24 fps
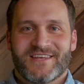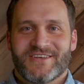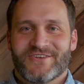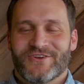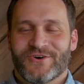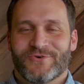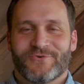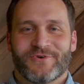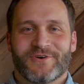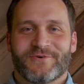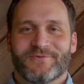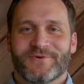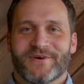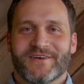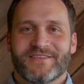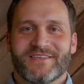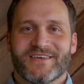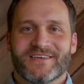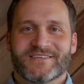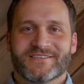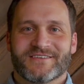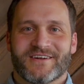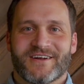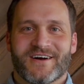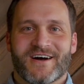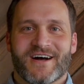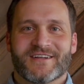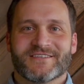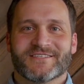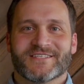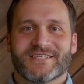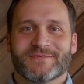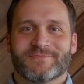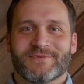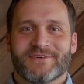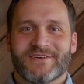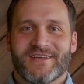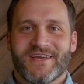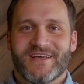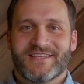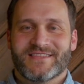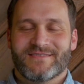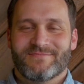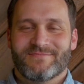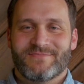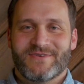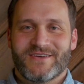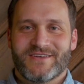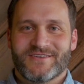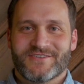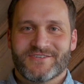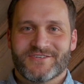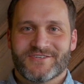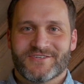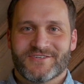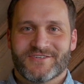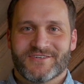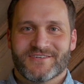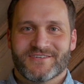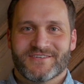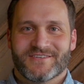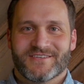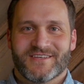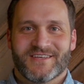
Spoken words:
You don't want to wear this on a hot summer day at the beach.